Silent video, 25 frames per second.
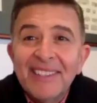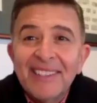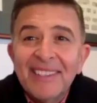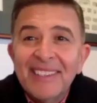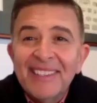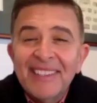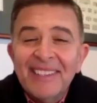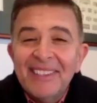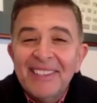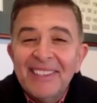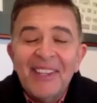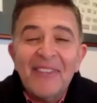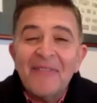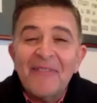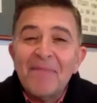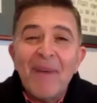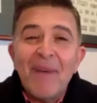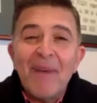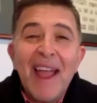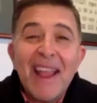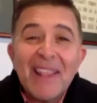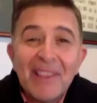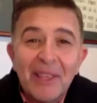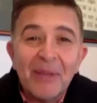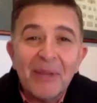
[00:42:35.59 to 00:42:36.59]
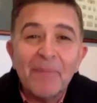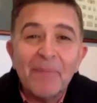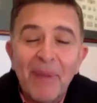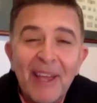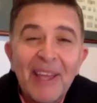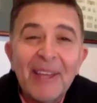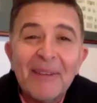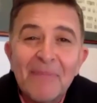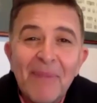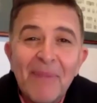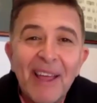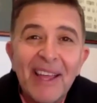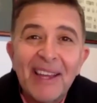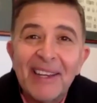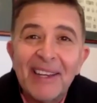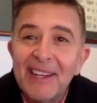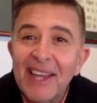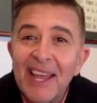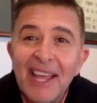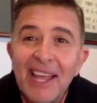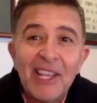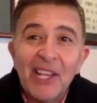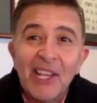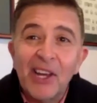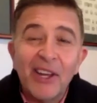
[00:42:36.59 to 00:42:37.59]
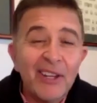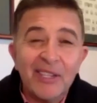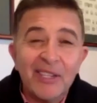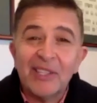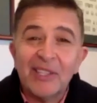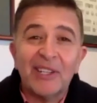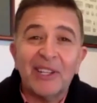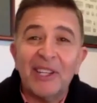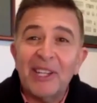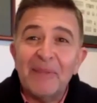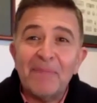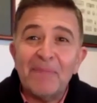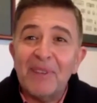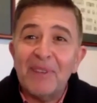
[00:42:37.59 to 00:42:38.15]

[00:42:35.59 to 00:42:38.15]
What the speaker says: You've made the bed, mate. Now you've got to sleep.